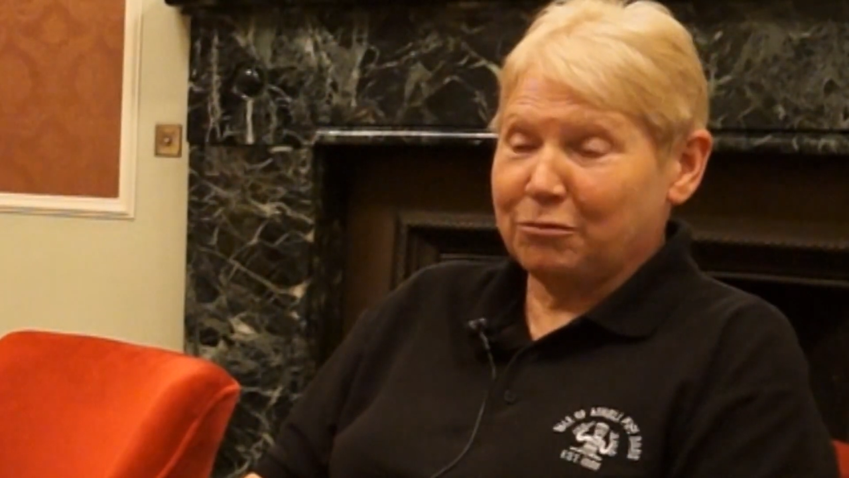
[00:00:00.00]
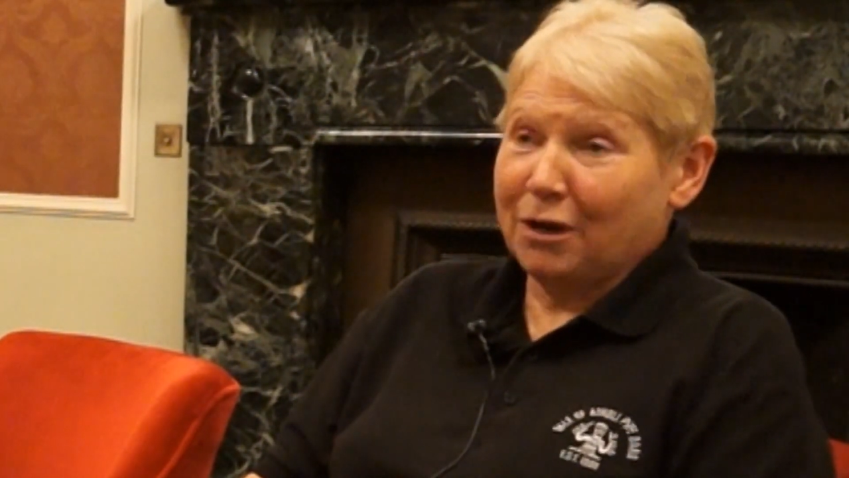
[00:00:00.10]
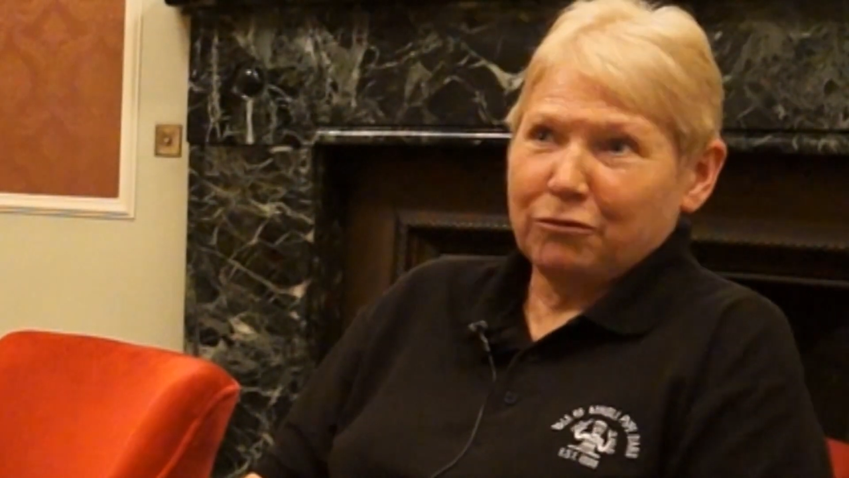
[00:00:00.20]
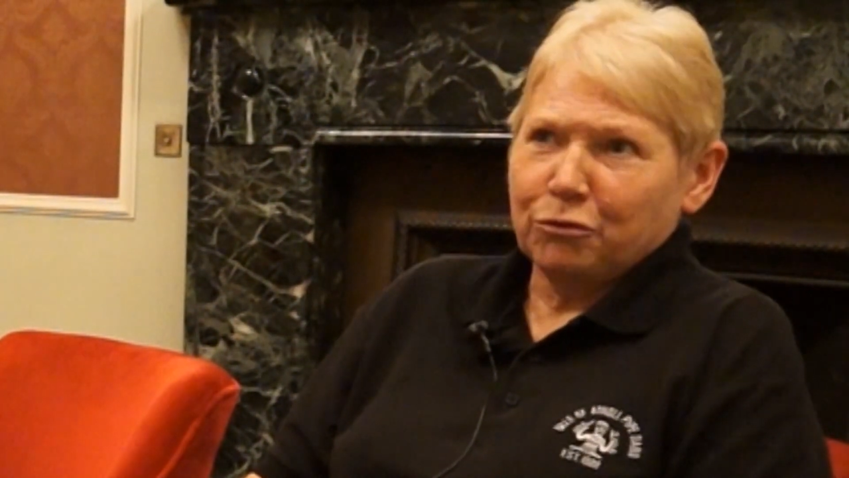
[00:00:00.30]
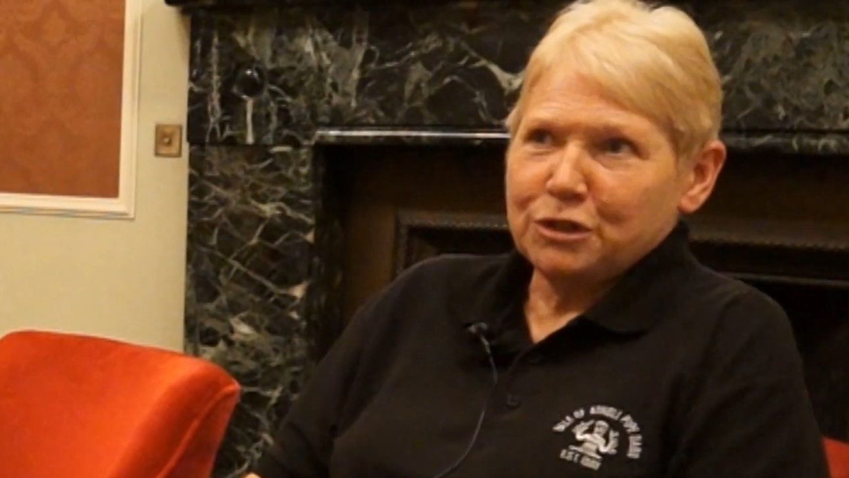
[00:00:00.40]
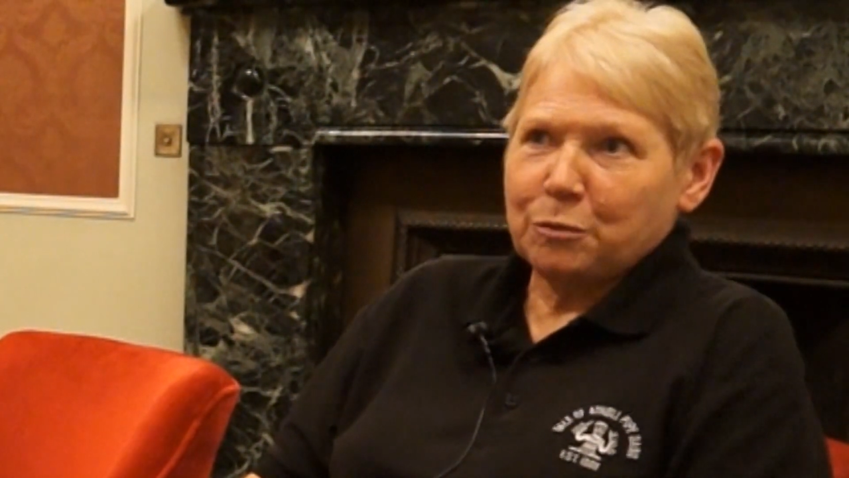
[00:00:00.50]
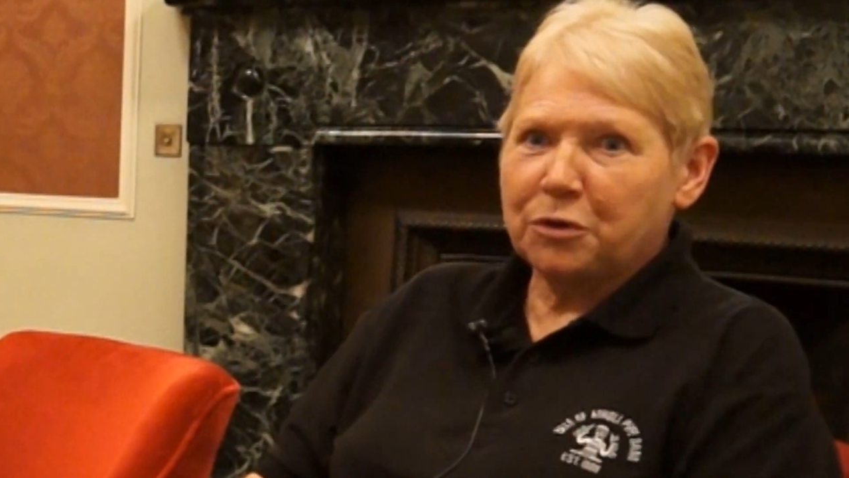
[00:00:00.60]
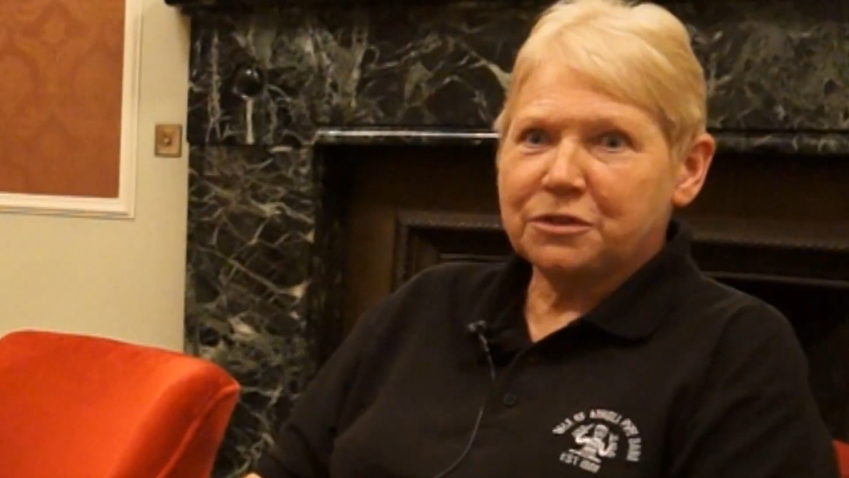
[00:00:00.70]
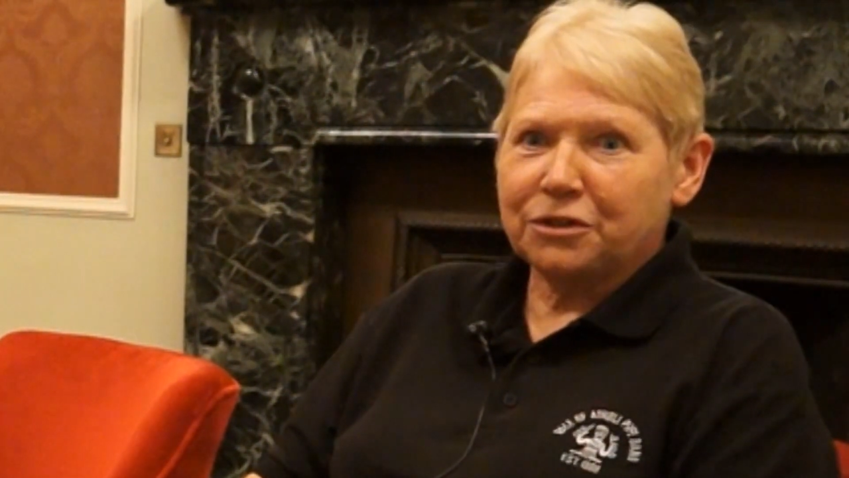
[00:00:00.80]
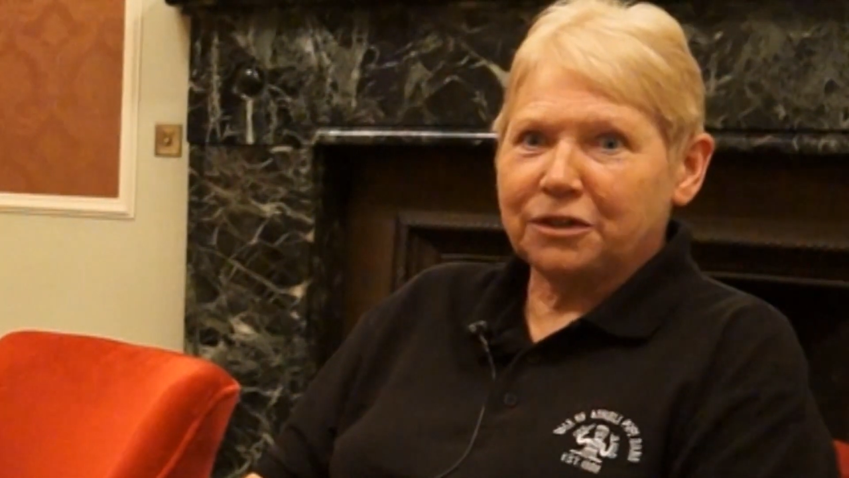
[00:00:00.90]
We have no
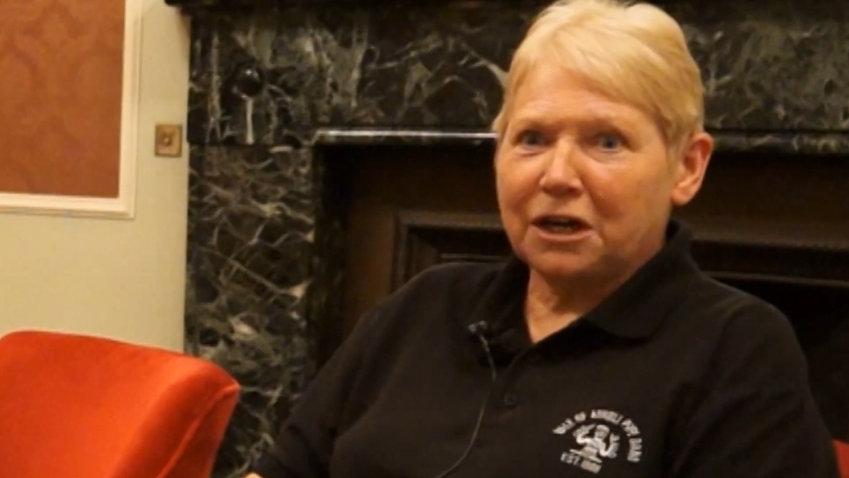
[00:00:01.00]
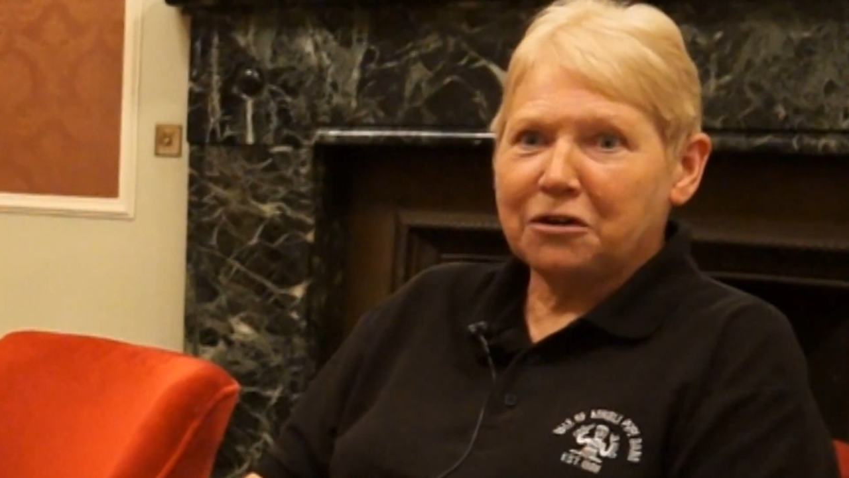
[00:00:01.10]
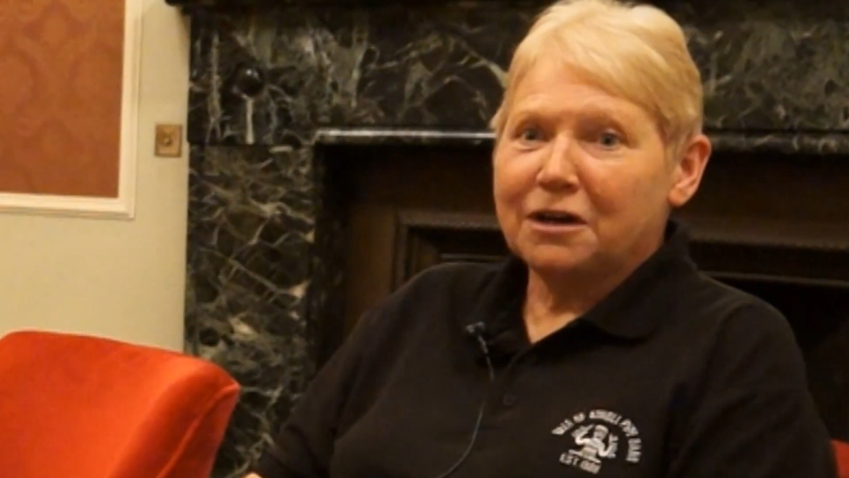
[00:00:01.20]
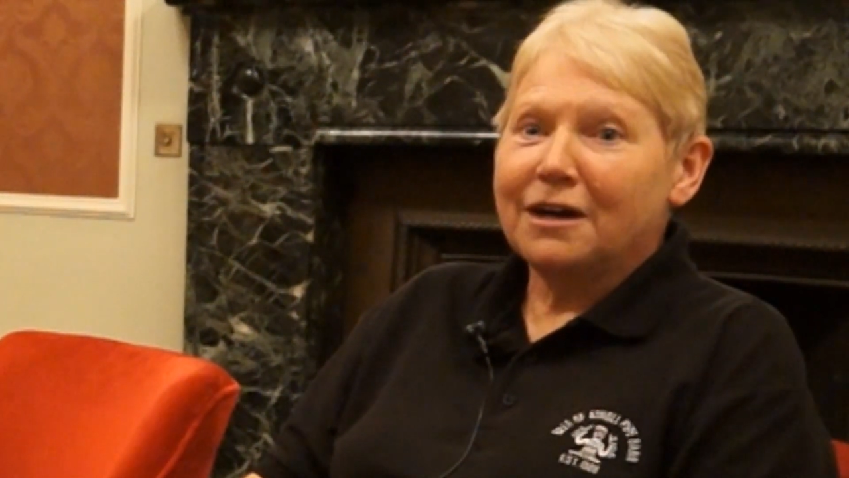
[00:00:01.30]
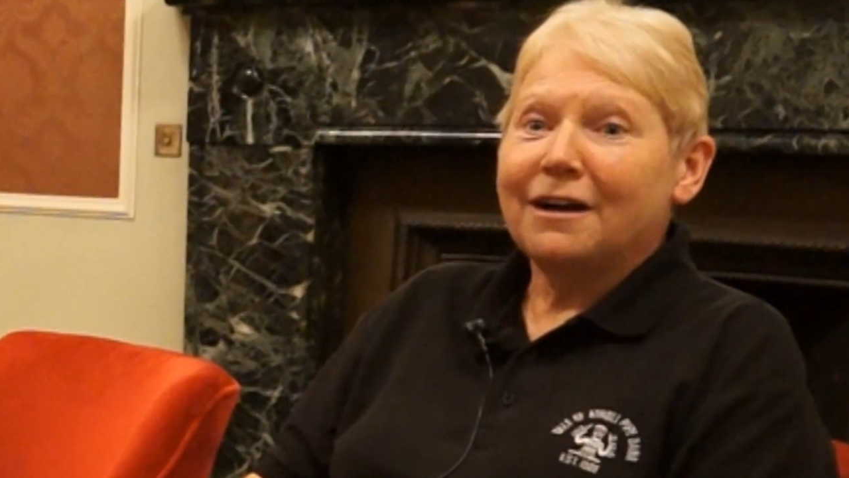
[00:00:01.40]
sponsor now.